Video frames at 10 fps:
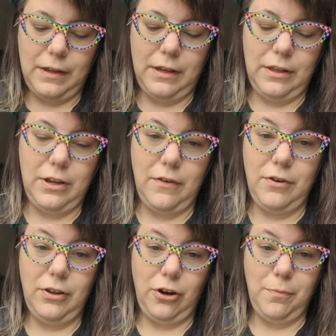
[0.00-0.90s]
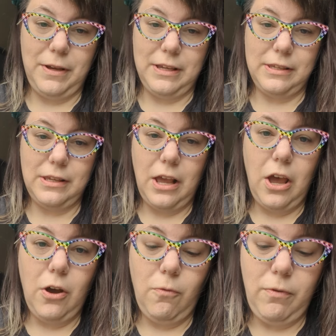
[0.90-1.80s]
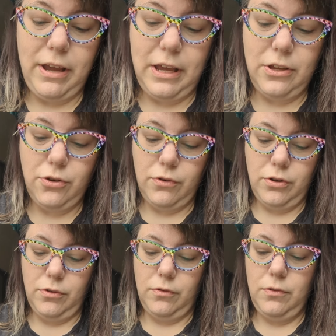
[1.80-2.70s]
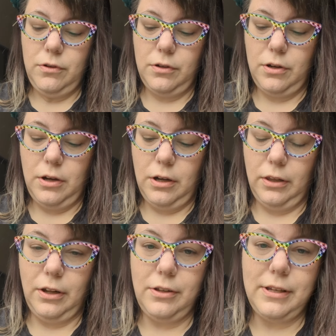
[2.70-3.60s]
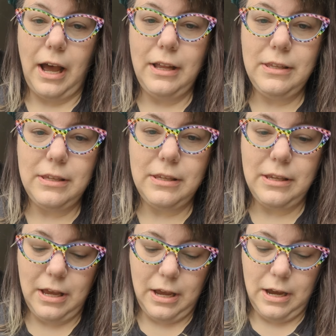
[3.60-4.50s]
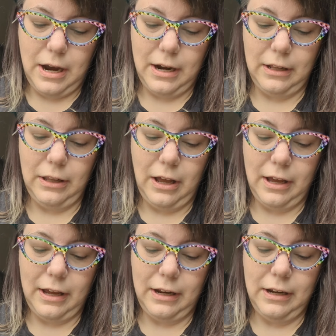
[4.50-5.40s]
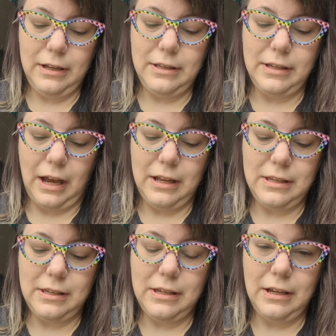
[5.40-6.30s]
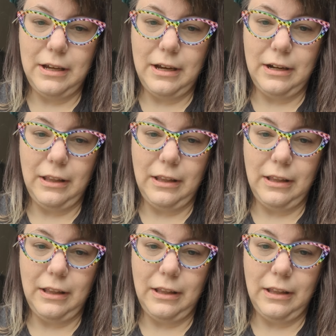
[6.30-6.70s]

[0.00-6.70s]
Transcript: and then you have your little piece. We drew little dots and a line, dots and a